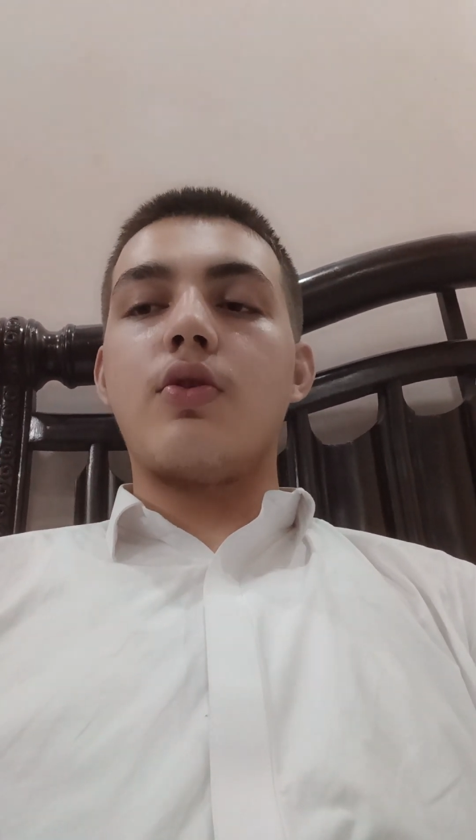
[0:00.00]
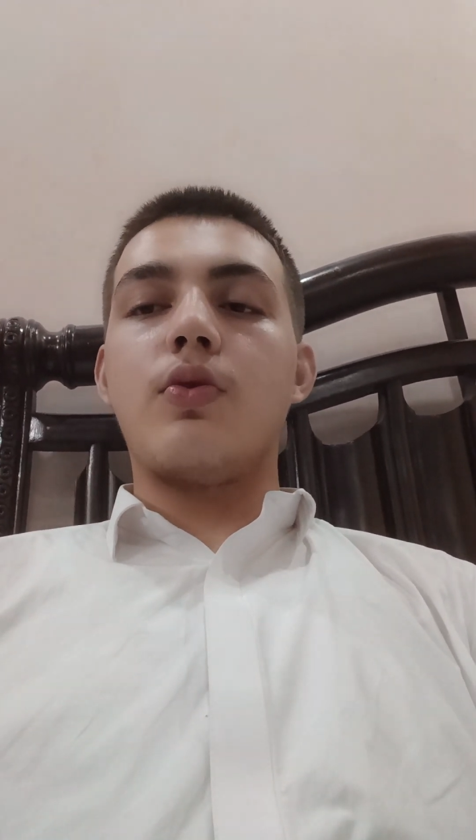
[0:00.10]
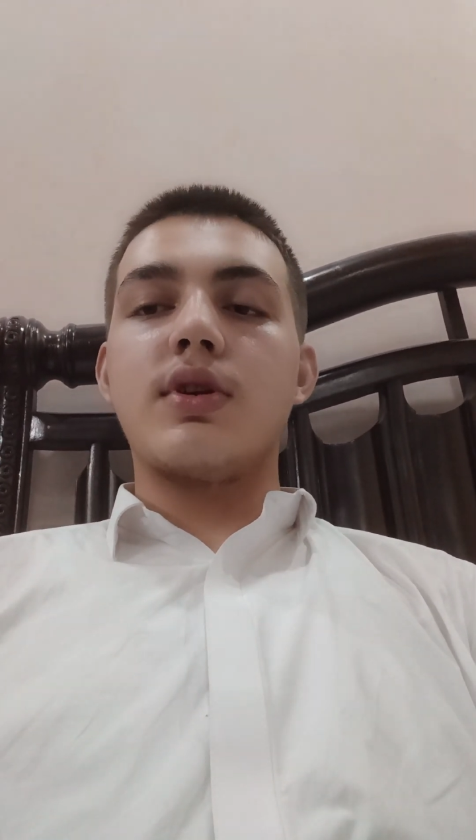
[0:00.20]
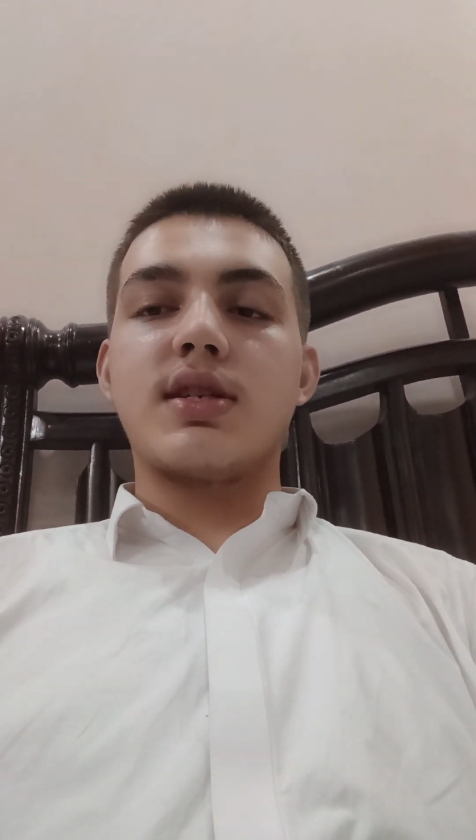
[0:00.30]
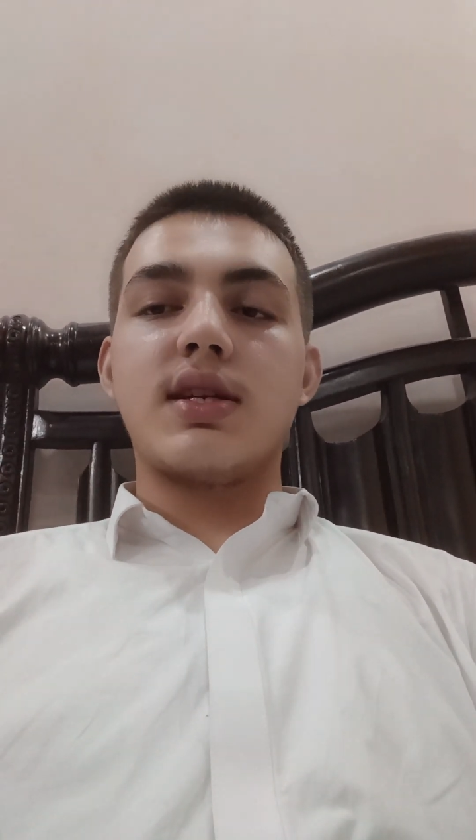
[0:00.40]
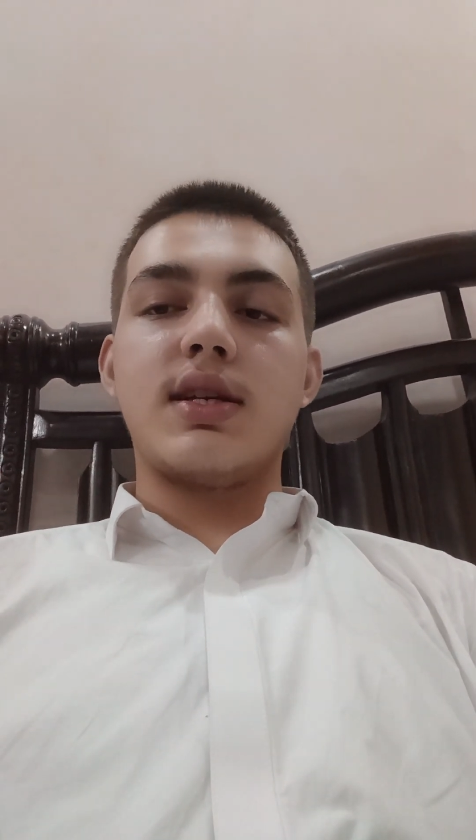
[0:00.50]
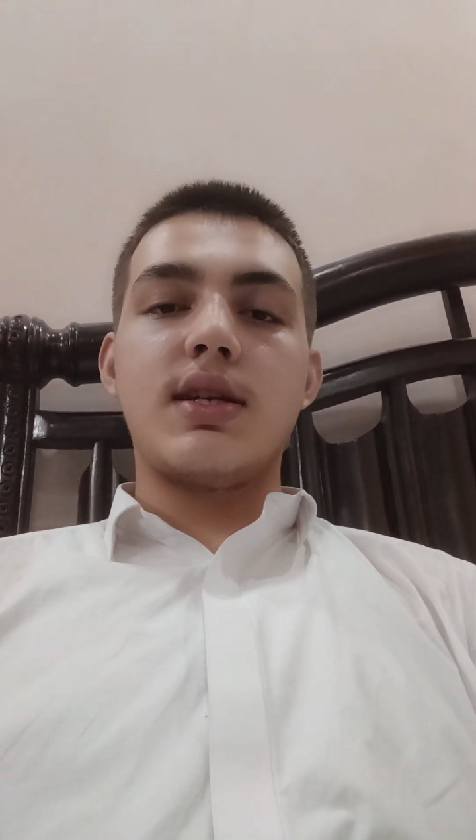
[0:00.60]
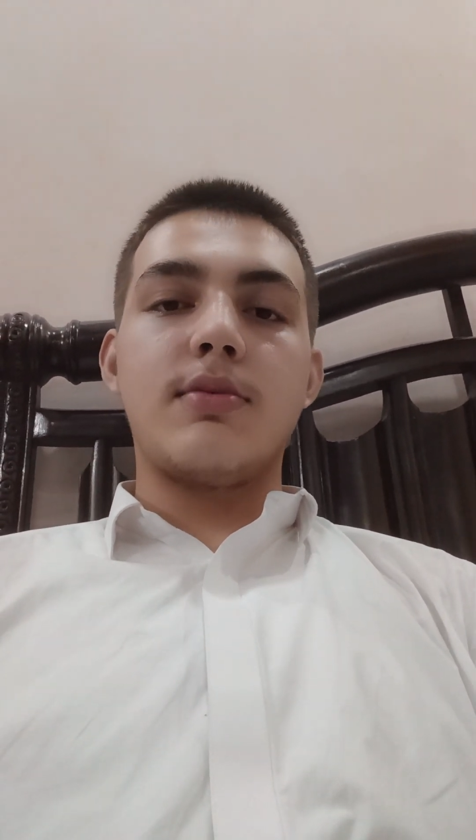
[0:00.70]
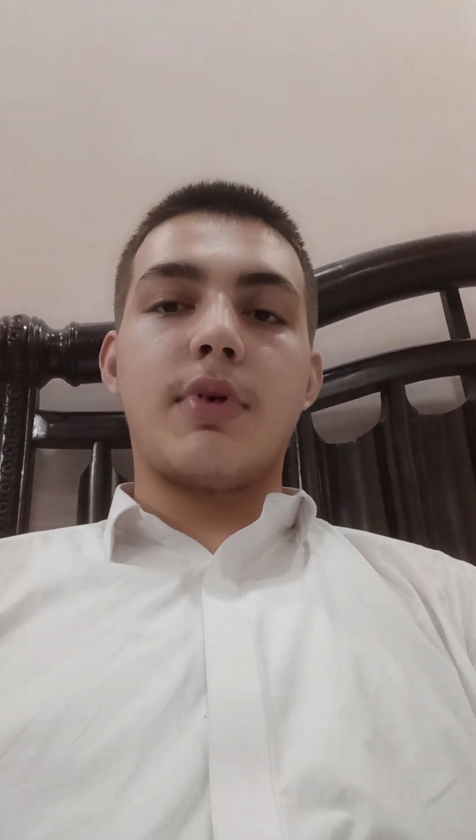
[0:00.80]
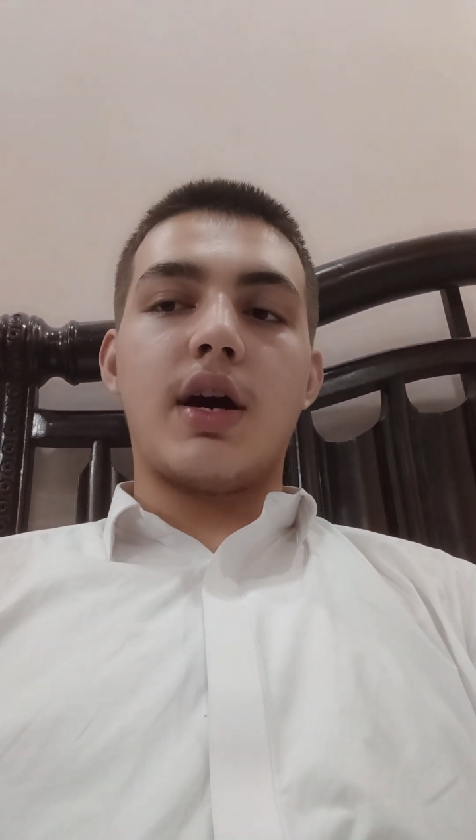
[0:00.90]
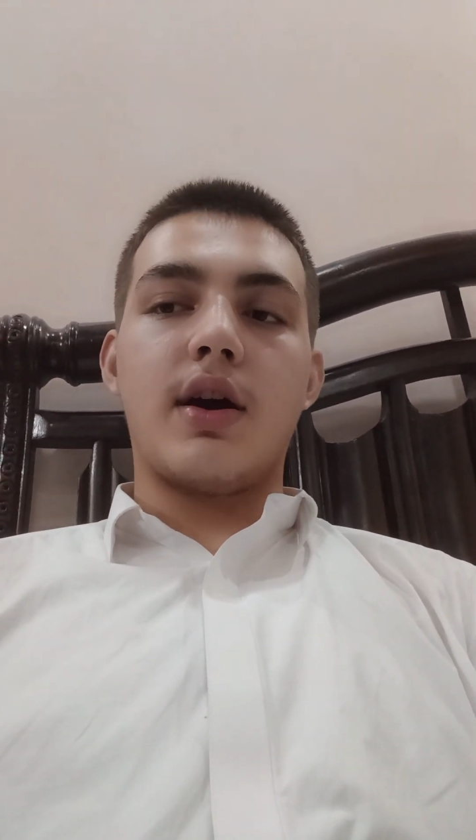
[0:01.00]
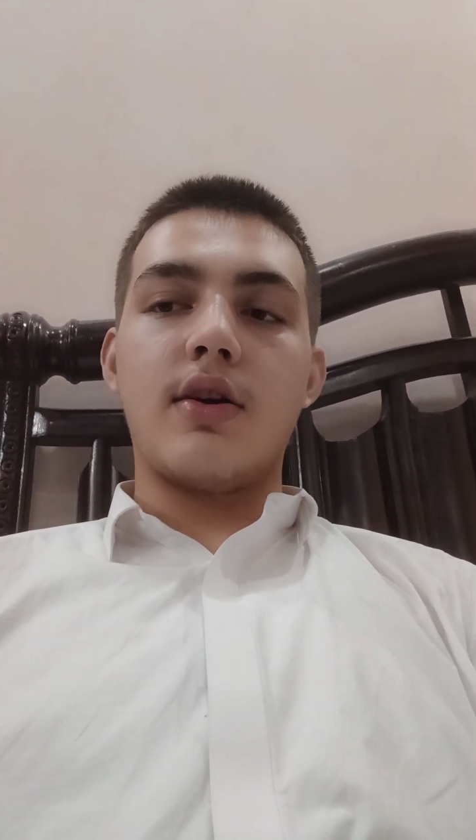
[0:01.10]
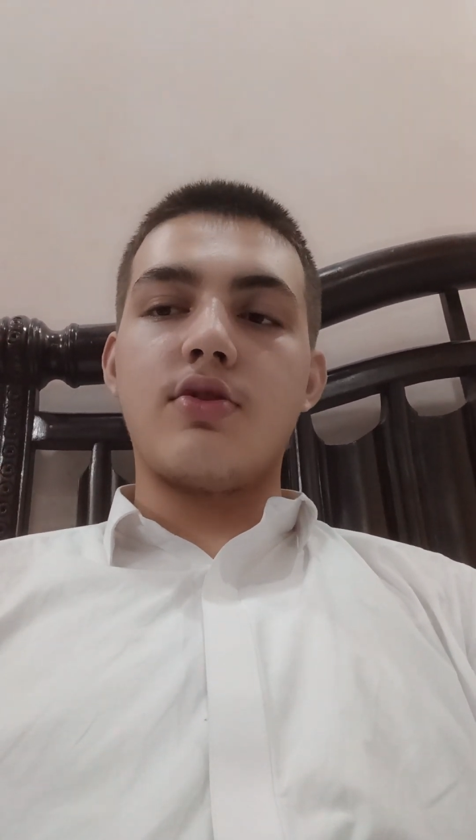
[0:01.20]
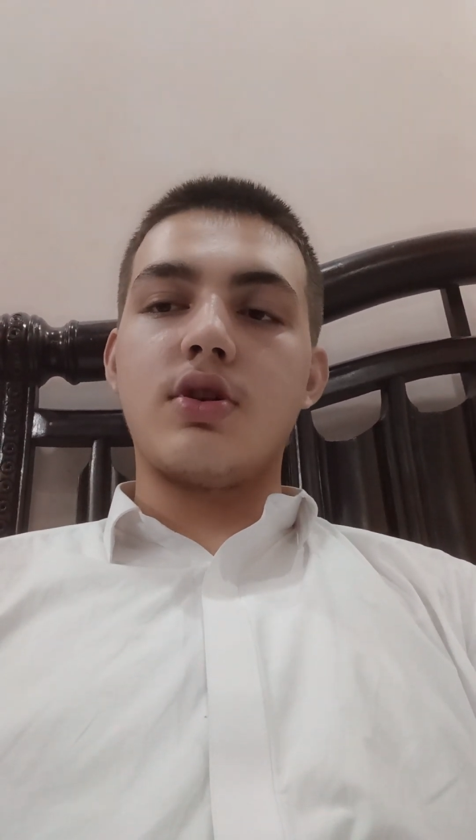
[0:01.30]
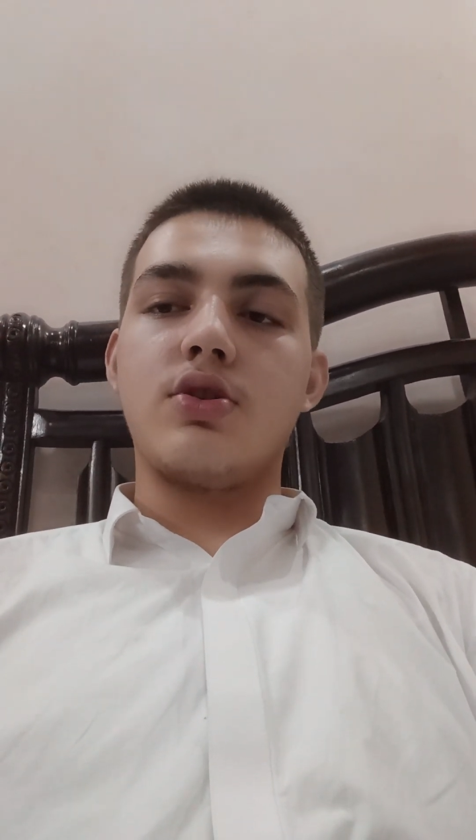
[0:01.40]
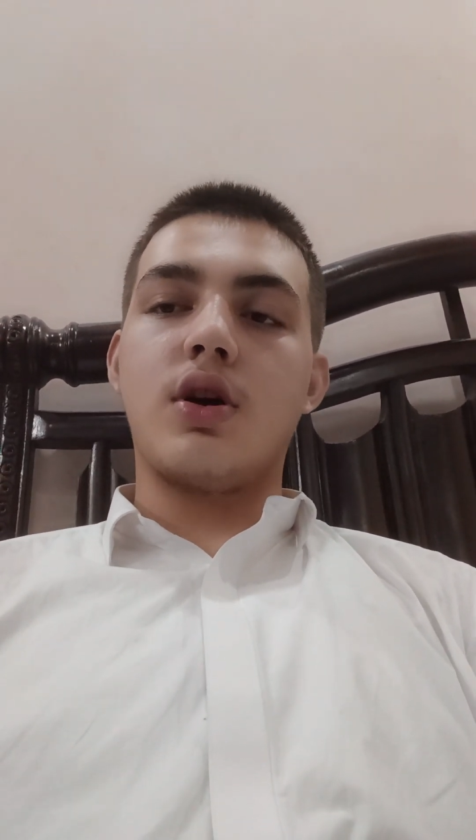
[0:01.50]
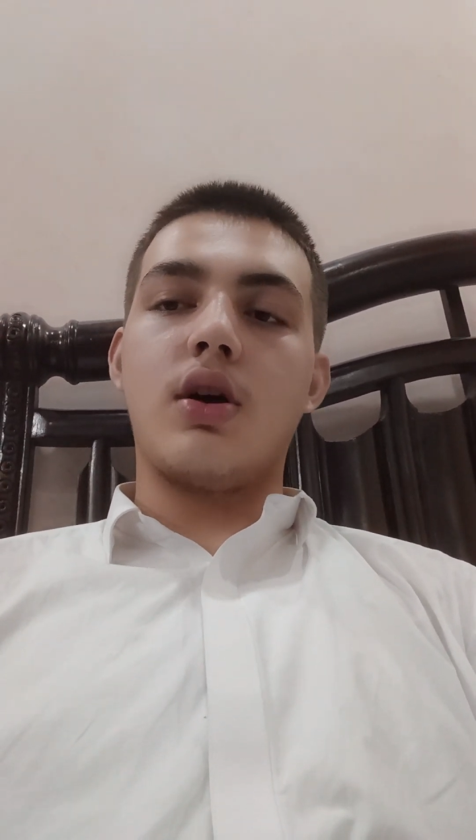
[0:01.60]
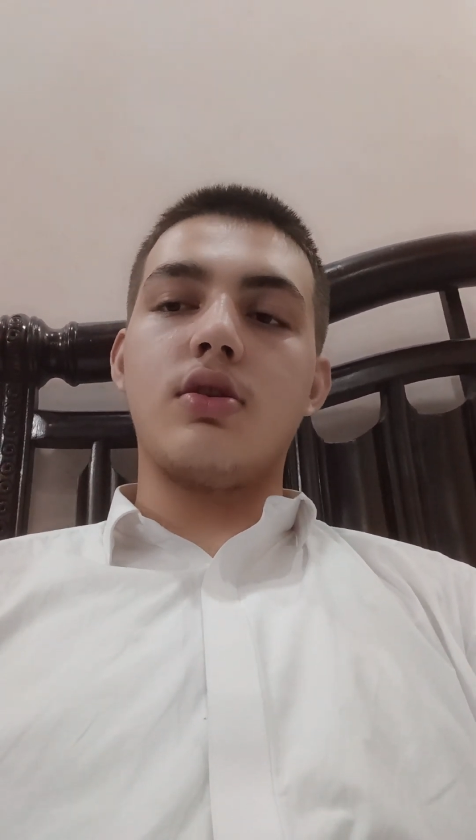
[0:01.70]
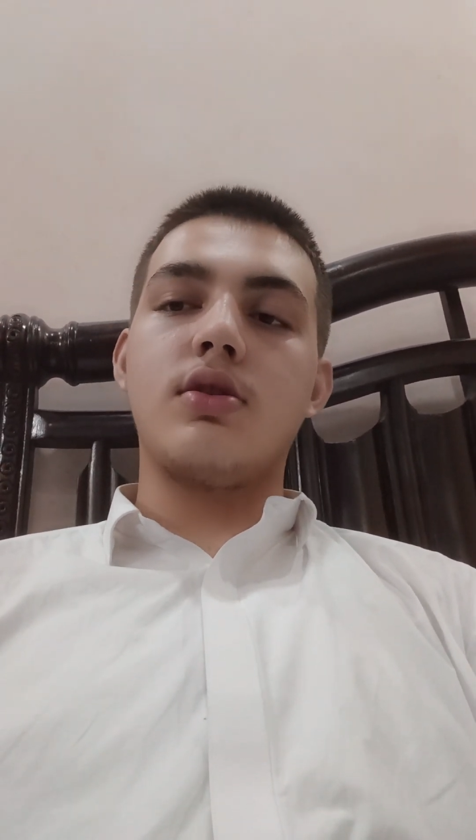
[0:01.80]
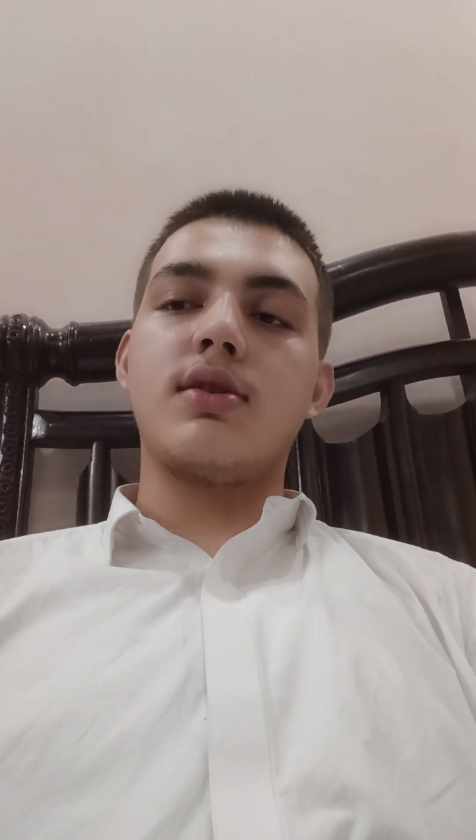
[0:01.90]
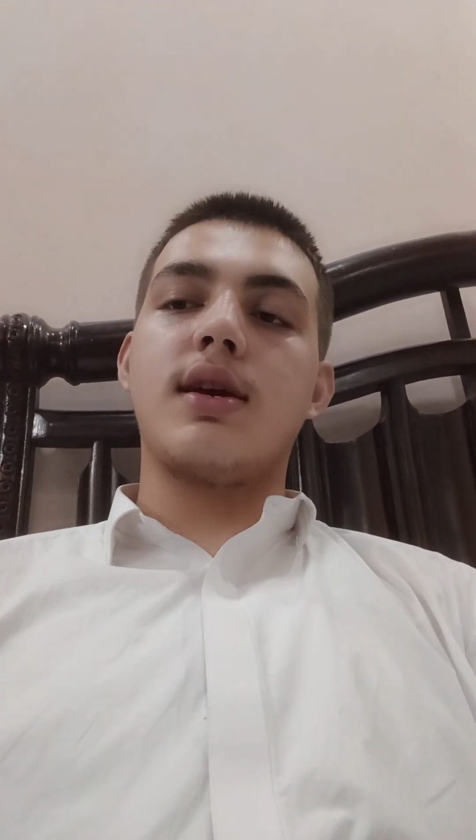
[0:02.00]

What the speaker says: overstated by $100